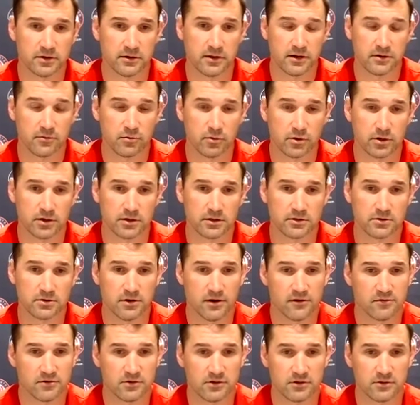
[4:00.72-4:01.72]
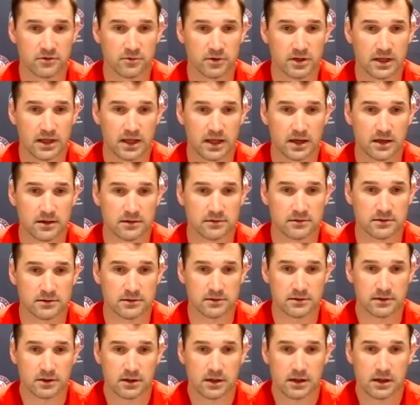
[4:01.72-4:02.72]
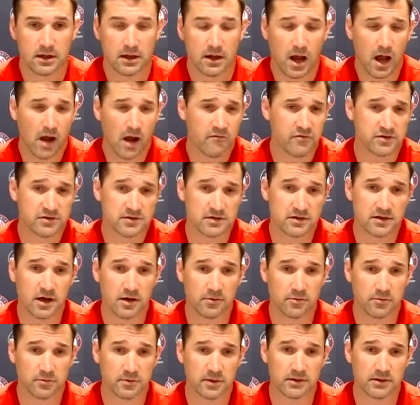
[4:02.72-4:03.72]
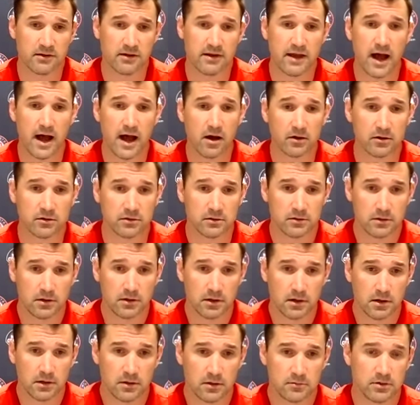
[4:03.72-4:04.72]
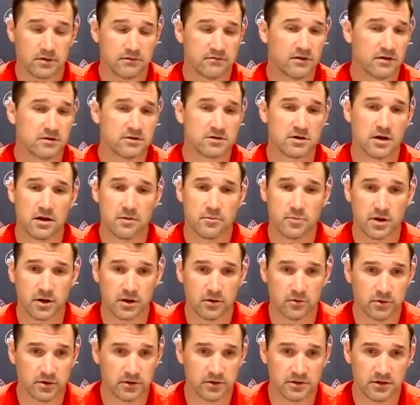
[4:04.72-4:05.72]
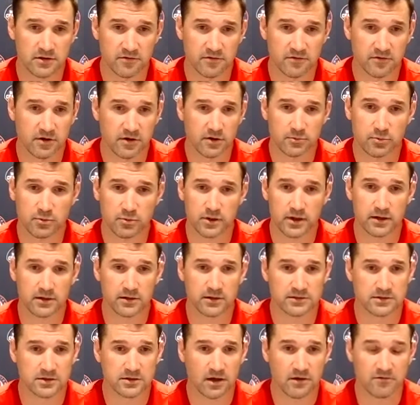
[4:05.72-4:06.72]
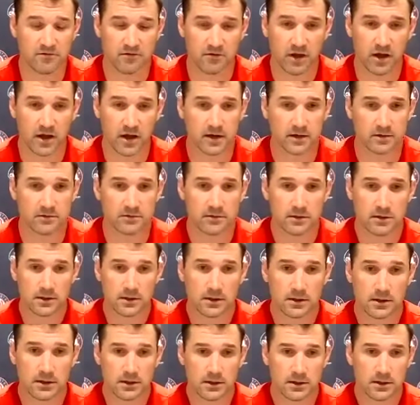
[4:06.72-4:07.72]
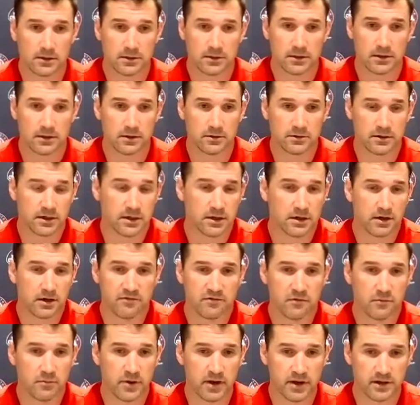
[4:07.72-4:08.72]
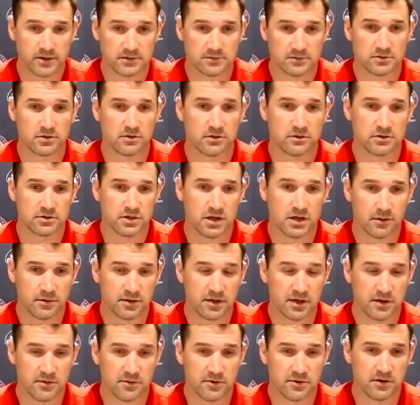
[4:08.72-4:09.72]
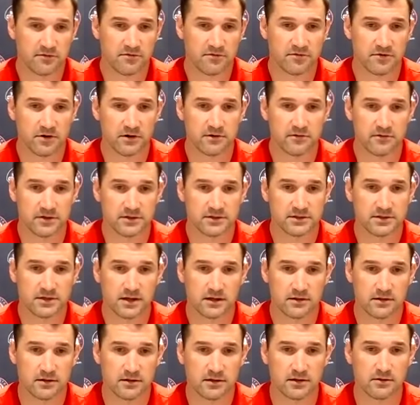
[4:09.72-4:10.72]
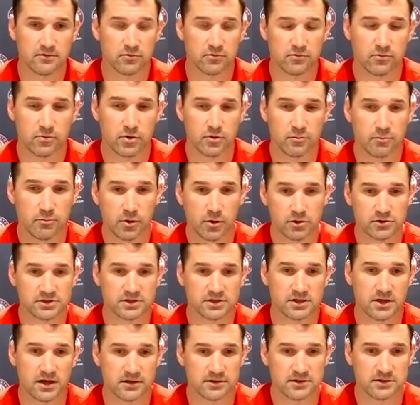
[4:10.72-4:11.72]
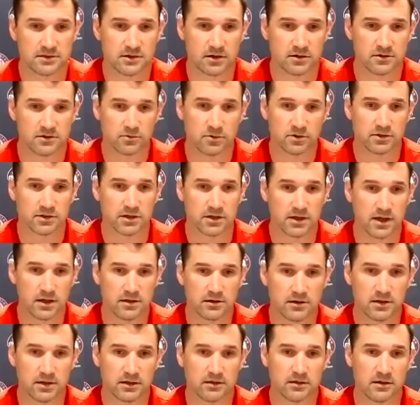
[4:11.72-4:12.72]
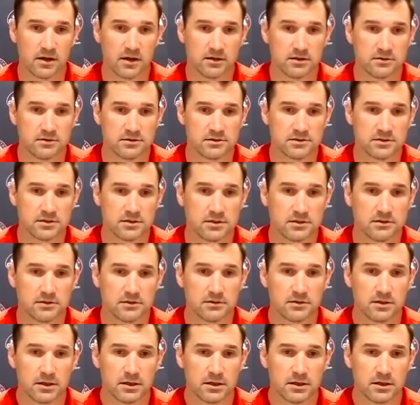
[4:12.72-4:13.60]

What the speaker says: that we're going to do everything we can to obviously help them get the out. But if they try and make a really difficult play and it's offline, you know, to get off the base, do the job of keeping it in front of us. And I think when both sides start to work together like that, you see